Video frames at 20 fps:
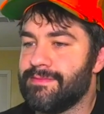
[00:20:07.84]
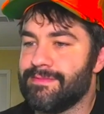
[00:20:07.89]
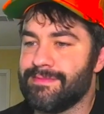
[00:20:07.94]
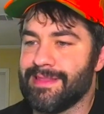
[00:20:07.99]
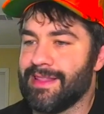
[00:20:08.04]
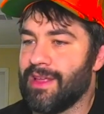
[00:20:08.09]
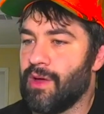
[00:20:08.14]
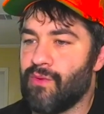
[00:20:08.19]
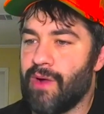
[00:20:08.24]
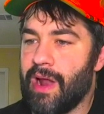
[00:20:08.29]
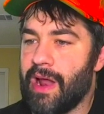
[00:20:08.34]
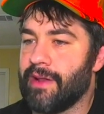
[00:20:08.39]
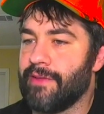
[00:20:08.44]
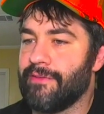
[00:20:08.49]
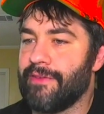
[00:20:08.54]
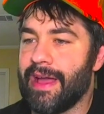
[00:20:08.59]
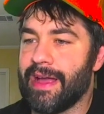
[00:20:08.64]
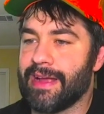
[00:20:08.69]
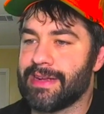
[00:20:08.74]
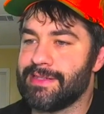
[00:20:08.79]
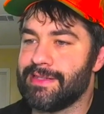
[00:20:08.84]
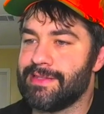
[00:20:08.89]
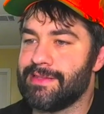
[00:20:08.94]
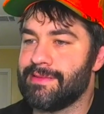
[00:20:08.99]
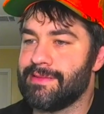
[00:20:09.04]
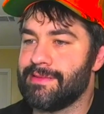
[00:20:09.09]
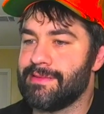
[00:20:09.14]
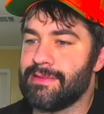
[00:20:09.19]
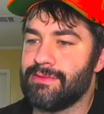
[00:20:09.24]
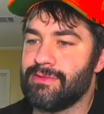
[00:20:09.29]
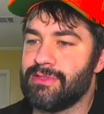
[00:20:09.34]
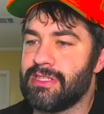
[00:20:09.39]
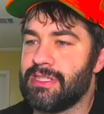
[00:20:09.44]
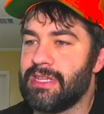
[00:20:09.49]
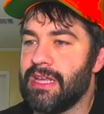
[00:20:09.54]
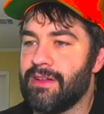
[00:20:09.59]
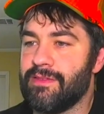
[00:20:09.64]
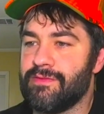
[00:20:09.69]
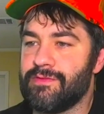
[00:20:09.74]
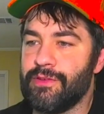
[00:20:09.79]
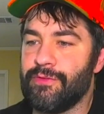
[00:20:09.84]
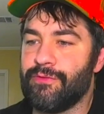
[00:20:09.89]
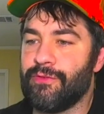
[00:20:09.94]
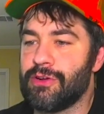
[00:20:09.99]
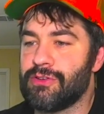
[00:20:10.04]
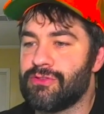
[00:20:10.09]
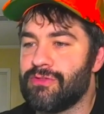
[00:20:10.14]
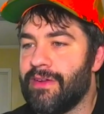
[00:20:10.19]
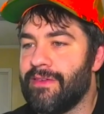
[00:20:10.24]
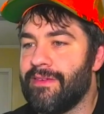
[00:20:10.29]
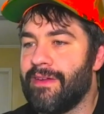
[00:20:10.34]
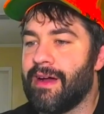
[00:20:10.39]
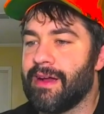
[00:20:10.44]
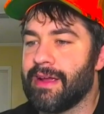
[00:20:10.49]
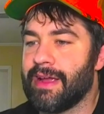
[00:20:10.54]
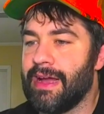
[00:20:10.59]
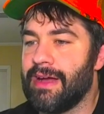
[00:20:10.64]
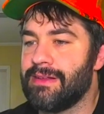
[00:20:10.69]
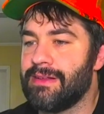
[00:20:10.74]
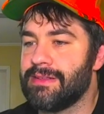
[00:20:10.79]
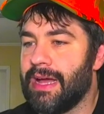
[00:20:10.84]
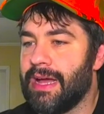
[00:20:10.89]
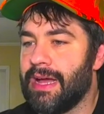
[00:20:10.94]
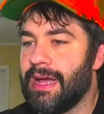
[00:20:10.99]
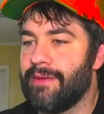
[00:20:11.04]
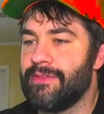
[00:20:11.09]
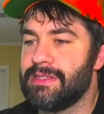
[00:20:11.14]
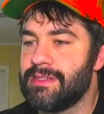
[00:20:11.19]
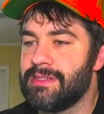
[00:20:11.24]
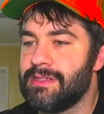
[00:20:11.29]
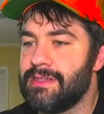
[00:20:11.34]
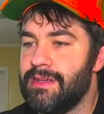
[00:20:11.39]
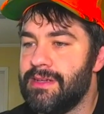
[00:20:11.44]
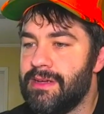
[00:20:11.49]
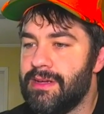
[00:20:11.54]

round of action. It was a tale of 2 first-round knockouts, obviously.